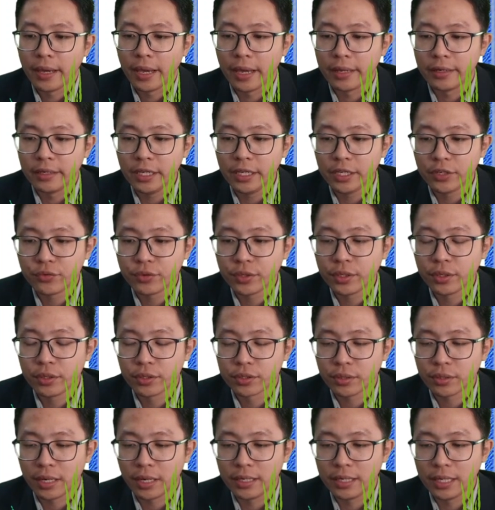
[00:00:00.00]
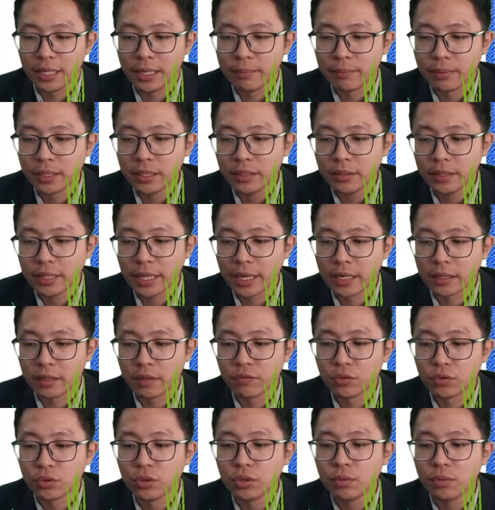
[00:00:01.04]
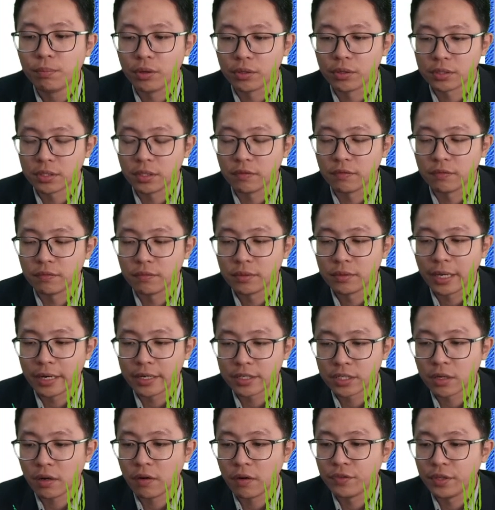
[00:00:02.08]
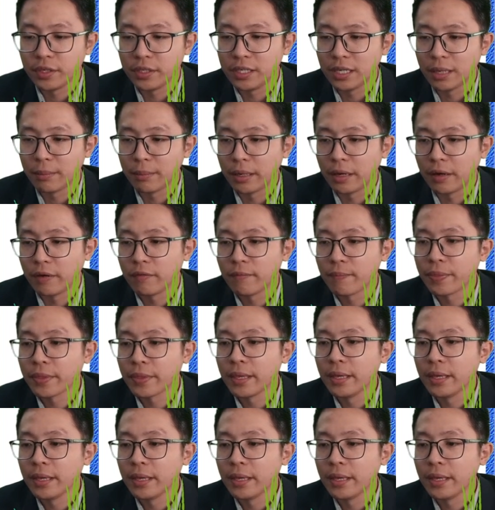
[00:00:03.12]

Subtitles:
And E3 also I label negative to positive, direction of the EMF.